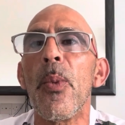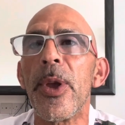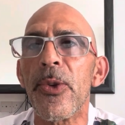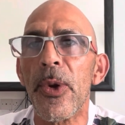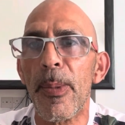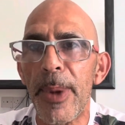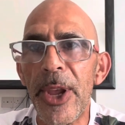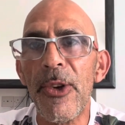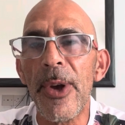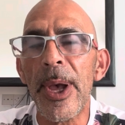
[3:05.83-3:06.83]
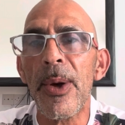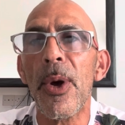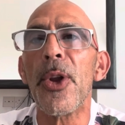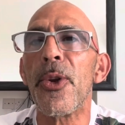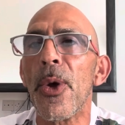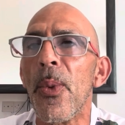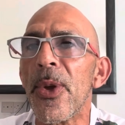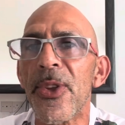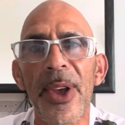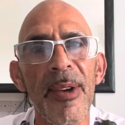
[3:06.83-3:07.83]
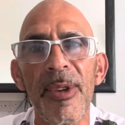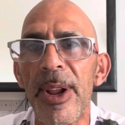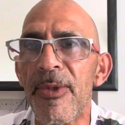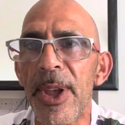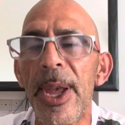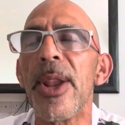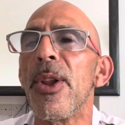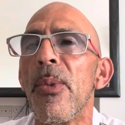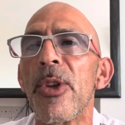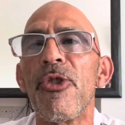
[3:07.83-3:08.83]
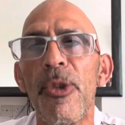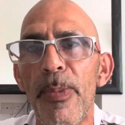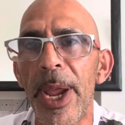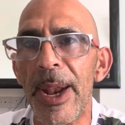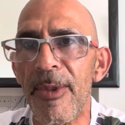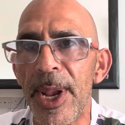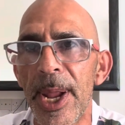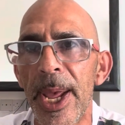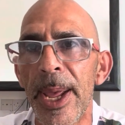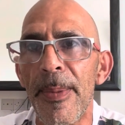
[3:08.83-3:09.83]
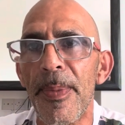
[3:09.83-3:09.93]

We took the meter out. No one's ever lived there. No one should be living there.